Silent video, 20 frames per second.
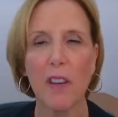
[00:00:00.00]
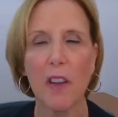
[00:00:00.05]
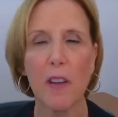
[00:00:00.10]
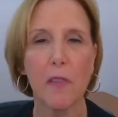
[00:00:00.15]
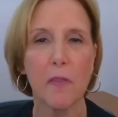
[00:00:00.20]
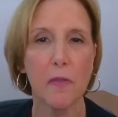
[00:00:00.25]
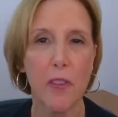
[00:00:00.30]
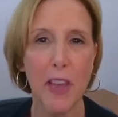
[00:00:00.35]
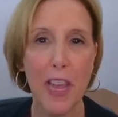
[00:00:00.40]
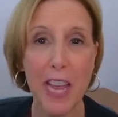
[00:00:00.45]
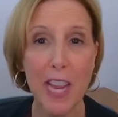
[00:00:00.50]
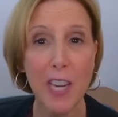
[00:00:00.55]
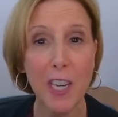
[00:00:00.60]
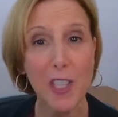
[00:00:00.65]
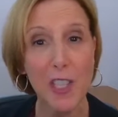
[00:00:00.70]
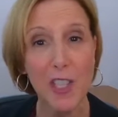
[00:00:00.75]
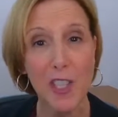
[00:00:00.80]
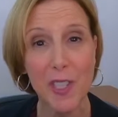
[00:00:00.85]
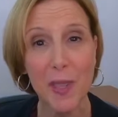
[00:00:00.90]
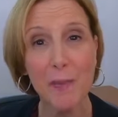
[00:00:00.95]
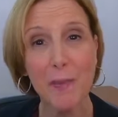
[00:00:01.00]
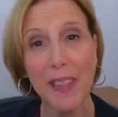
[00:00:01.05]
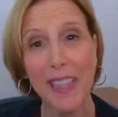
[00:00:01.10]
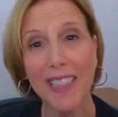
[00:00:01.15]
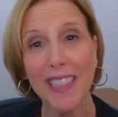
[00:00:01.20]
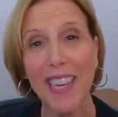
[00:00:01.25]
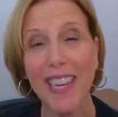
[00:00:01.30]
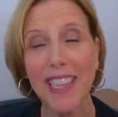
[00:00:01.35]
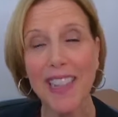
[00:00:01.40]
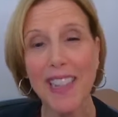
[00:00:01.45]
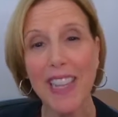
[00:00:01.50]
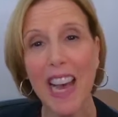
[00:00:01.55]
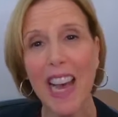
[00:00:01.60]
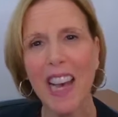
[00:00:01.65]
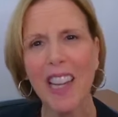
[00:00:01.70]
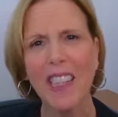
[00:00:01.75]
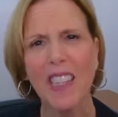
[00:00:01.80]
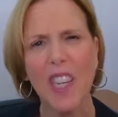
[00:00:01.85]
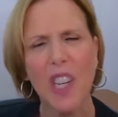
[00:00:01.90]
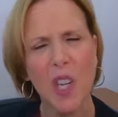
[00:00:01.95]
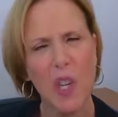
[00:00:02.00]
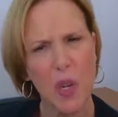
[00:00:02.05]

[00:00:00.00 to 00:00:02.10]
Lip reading: a fair, something like that.